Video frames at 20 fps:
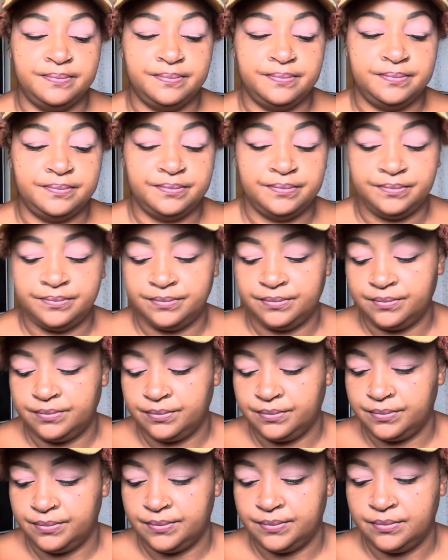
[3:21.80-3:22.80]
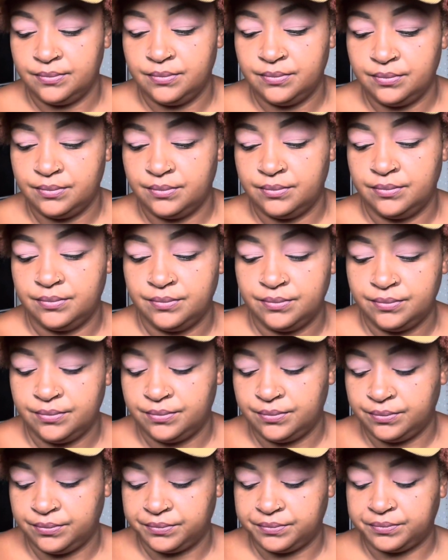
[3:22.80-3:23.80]

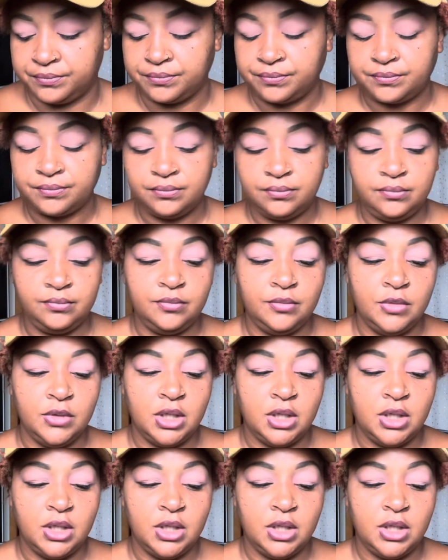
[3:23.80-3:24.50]
(no one is talking)